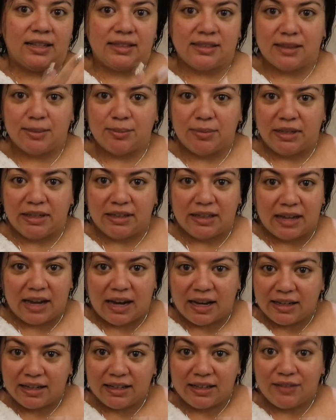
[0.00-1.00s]
that's something that
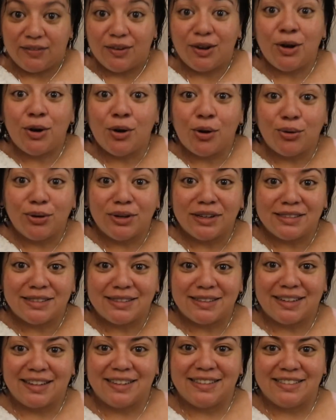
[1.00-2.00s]
I didn't even
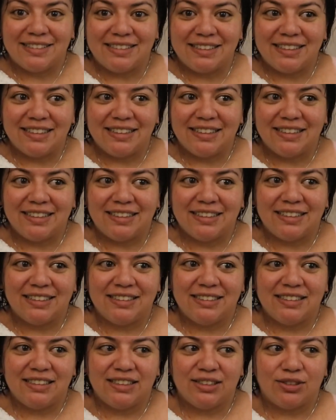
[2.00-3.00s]
notice that I did
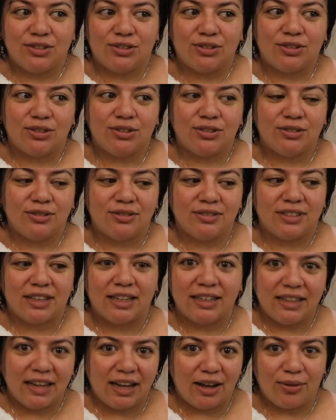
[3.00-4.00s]
until
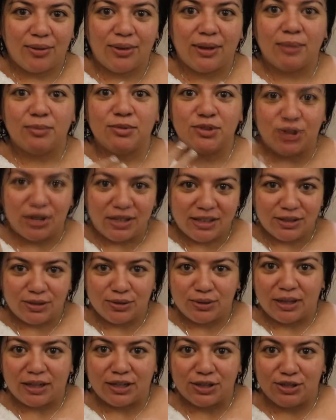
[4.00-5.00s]
like now that I'm trying to
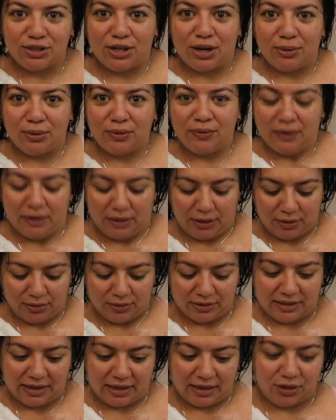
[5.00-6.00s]
do like a shower video.
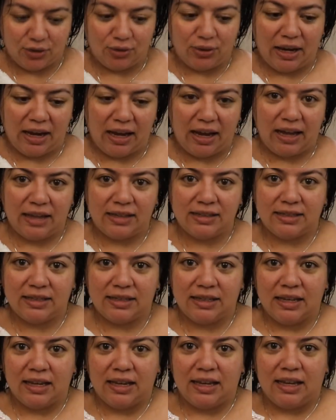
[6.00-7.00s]
It's like you
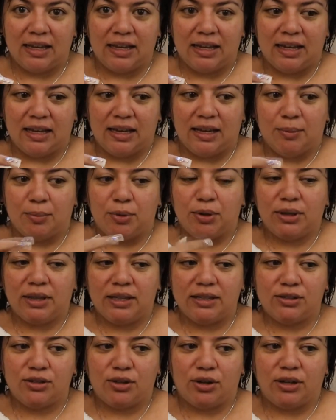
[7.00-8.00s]
can't put
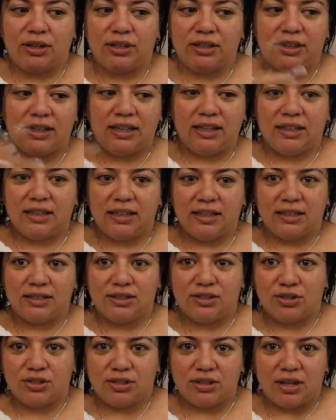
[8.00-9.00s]
this on and think that
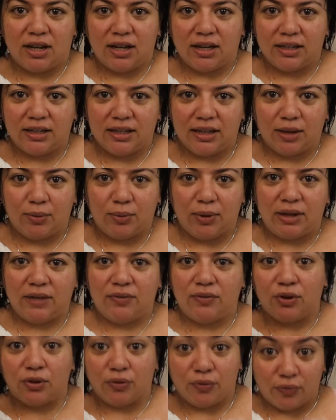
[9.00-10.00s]
it's just not going to get wet.
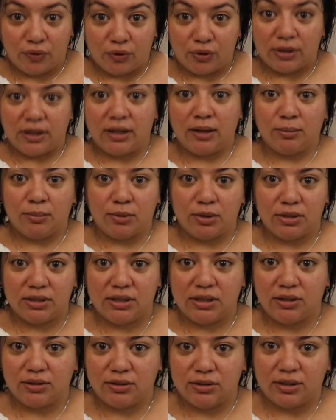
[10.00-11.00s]
If you're fully
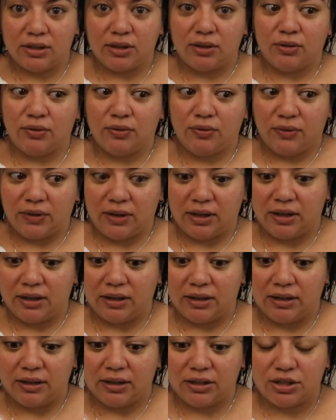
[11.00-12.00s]
immersing yourself
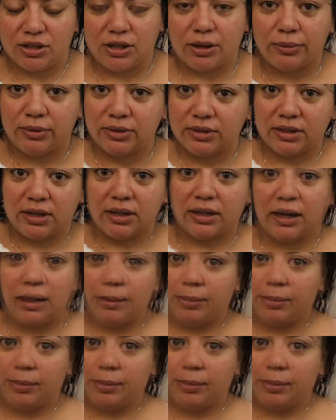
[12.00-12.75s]
in a shower, it's not going